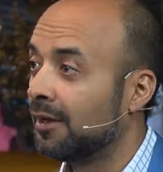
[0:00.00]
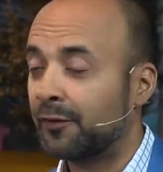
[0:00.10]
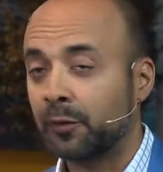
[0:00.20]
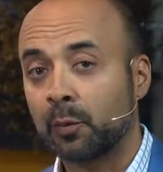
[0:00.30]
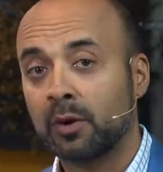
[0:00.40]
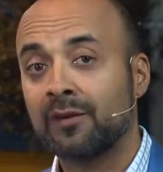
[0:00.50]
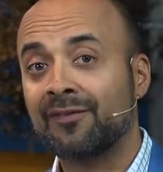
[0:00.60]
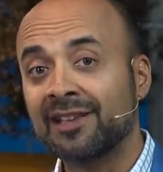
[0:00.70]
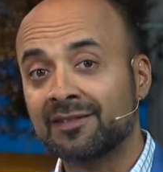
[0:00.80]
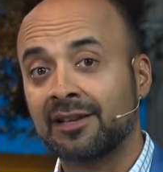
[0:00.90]
And so we're
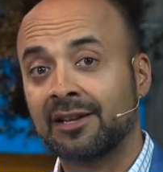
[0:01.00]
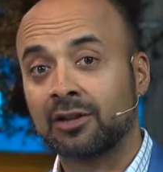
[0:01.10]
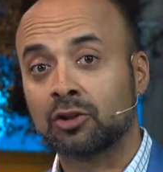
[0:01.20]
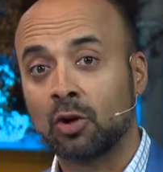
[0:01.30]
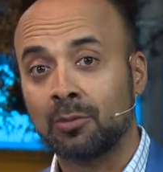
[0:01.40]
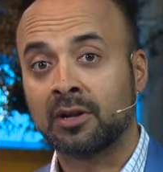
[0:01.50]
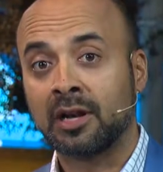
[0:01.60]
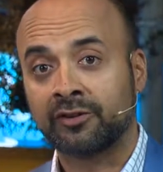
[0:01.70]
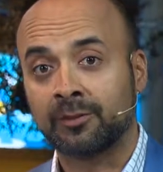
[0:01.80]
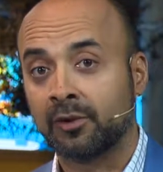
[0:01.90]
investing in a global
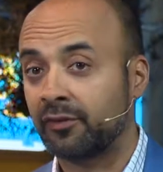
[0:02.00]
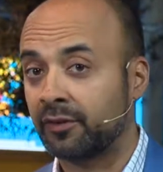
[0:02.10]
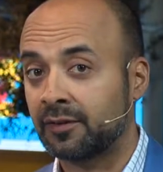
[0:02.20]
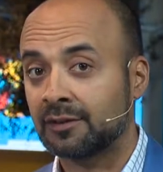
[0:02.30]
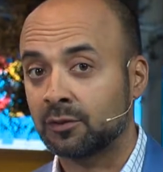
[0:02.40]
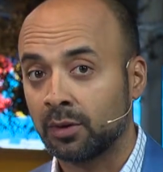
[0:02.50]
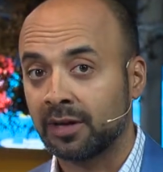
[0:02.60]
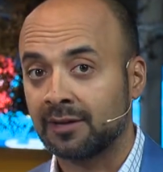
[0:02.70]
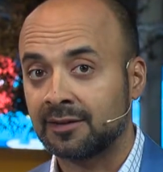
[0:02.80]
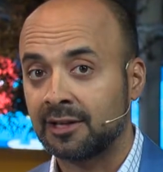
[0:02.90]
customer success
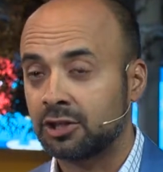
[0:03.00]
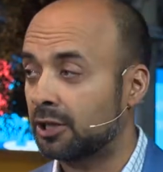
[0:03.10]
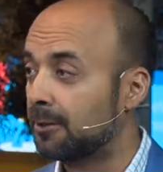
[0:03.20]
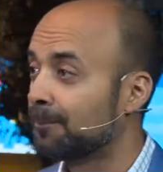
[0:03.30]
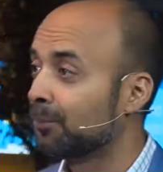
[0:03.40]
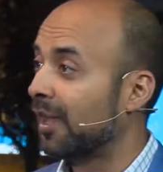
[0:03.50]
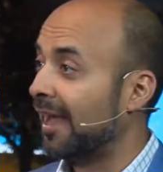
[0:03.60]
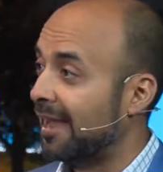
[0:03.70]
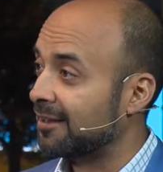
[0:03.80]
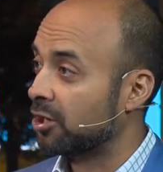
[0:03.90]
organization
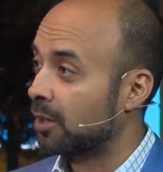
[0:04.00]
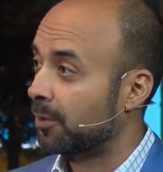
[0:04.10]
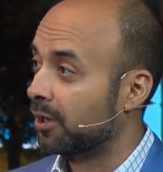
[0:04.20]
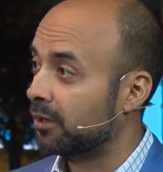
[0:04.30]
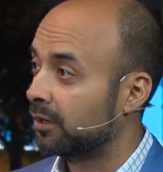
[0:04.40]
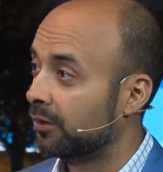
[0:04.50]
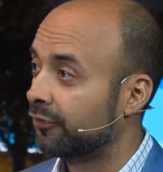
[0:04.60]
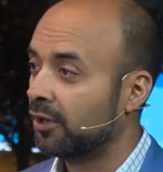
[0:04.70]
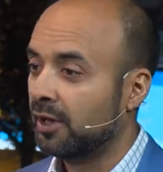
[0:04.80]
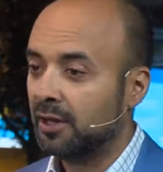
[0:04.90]
and in our
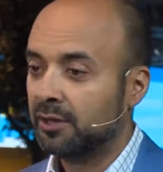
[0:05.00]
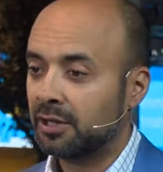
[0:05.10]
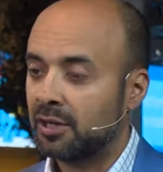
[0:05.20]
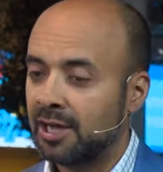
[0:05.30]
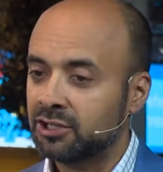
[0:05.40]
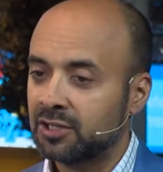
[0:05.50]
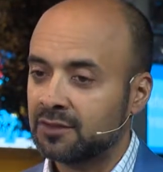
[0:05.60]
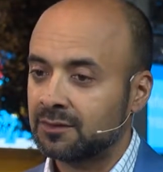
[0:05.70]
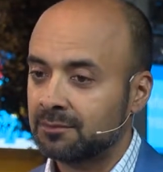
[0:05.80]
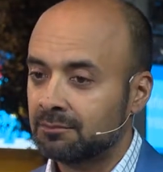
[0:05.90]
partners to not
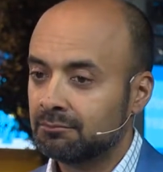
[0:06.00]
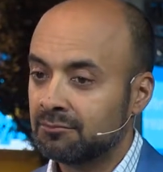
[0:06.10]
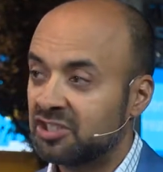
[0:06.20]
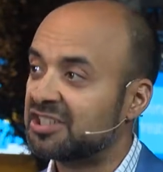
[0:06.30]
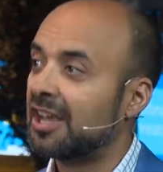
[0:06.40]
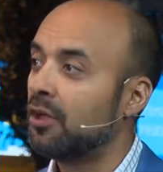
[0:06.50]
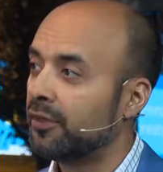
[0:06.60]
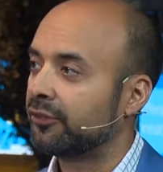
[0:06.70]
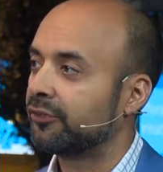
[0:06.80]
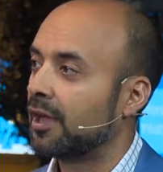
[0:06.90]
just sell
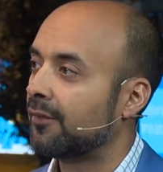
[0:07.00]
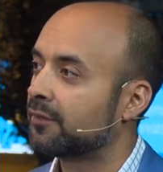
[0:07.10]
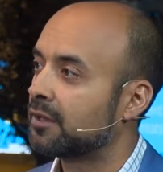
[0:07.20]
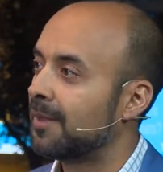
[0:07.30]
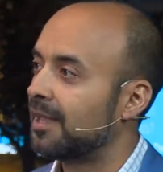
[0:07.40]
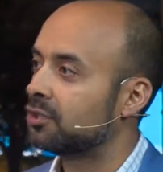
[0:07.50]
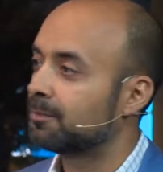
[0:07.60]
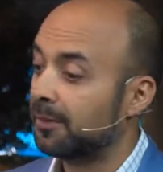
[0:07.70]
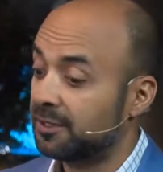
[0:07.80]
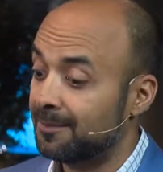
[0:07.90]
this stuff,
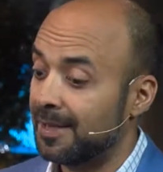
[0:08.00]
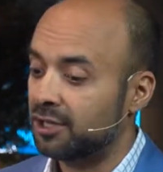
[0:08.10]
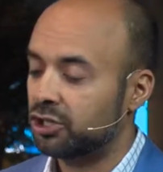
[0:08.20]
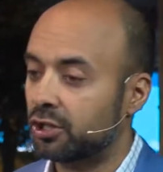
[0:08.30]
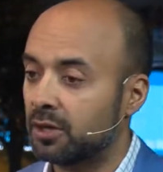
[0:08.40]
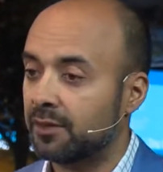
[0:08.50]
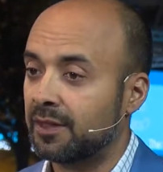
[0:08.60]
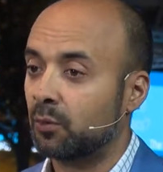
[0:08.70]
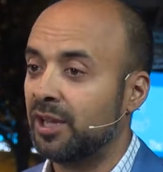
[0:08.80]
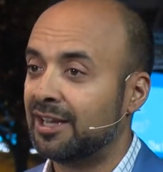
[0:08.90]
but to make sure
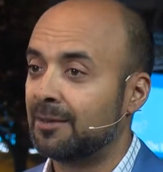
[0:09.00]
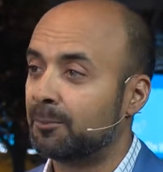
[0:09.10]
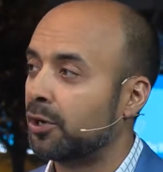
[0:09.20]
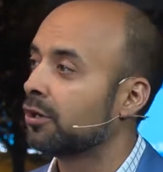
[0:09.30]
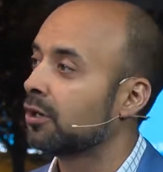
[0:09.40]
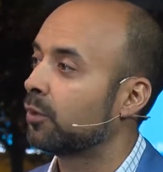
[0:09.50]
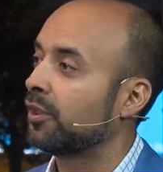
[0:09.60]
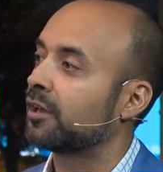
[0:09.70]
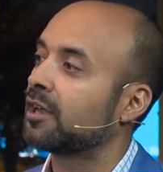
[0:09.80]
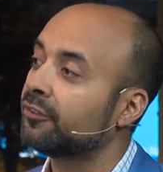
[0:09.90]
that we can partner with
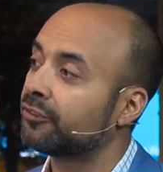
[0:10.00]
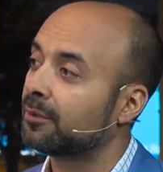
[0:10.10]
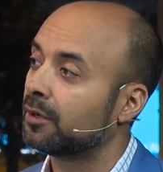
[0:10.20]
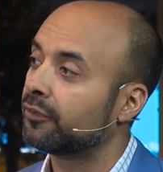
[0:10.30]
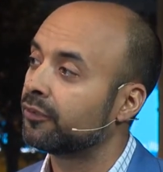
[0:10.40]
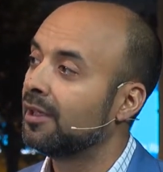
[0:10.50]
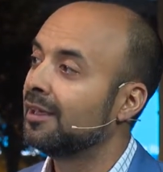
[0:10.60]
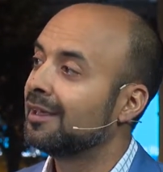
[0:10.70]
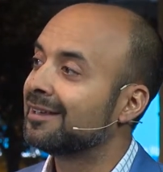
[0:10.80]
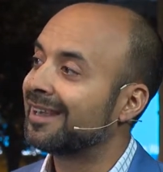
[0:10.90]
our customers
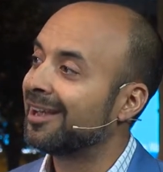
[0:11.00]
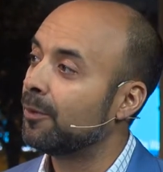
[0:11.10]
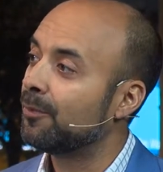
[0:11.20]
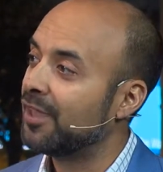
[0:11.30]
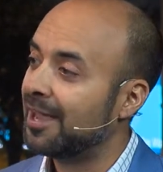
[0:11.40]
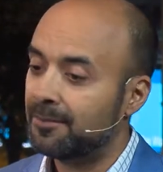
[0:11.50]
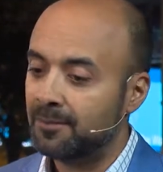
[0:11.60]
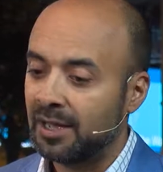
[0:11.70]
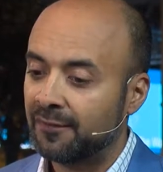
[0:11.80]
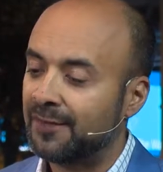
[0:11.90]
to help
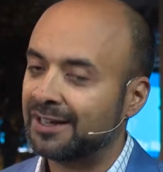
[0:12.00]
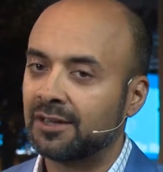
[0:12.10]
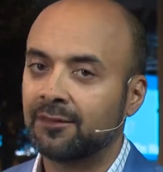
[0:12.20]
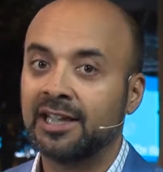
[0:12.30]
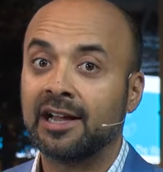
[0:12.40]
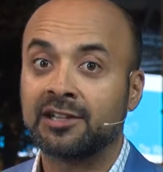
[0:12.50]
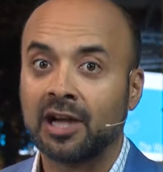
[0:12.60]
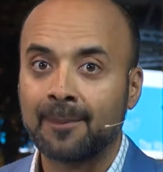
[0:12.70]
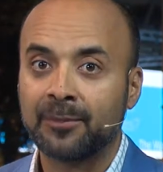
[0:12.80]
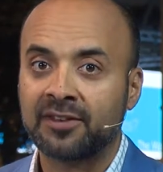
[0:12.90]
them effectively
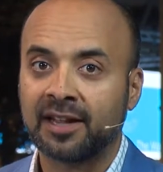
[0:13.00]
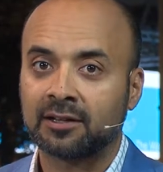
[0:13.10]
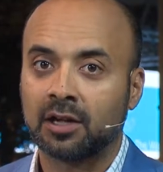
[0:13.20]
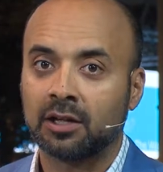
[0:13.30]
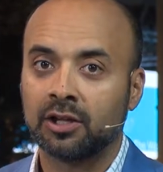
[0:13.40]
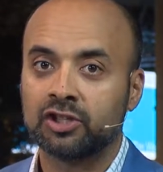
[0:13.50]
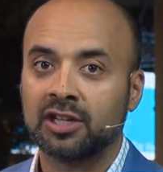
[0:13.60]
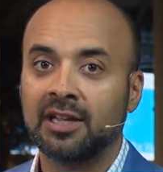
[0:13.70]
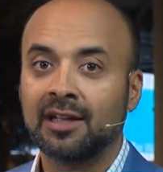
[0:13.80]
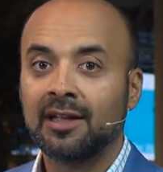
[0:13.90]
adopt the
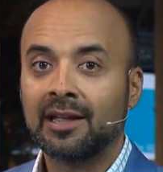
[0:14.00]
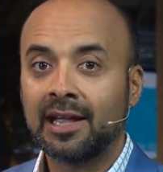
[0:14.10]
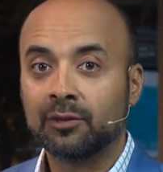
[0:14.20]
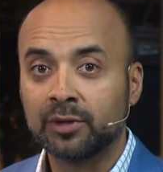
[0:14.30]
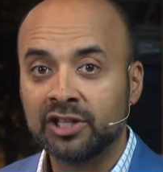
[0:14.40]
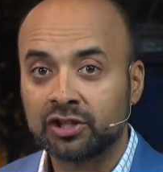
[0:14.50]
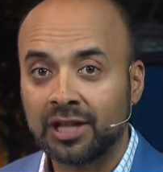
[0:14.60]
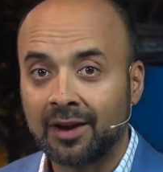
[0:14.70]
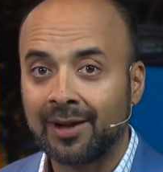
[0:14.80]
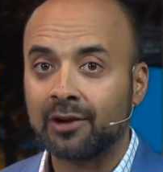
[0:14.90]
technology and reach
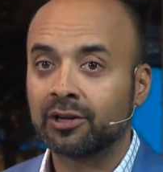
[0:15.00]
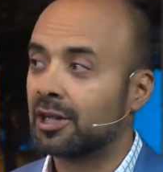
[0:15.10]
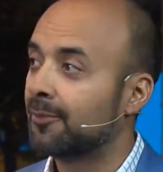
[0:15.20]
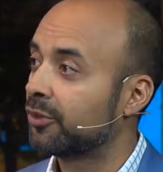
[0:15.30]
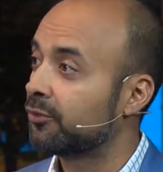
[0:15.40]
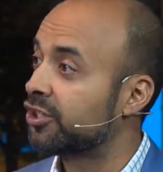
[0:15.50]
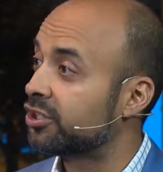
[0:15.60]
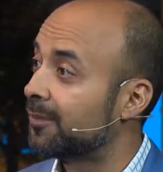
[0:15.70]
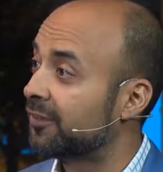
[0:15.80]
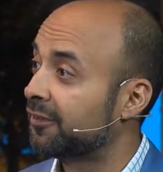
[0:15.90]
their outcomes and reach
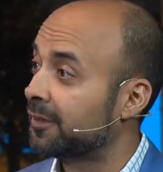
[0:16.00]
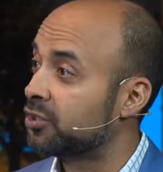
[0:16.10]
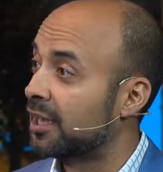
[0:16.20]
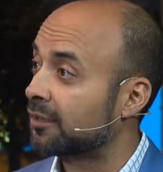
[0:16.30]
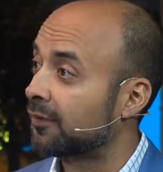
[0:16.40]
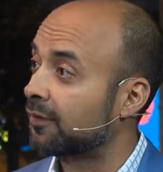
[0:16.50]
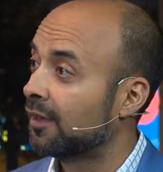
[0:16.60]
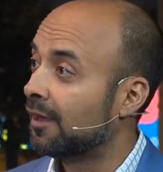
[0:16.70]
the business objectives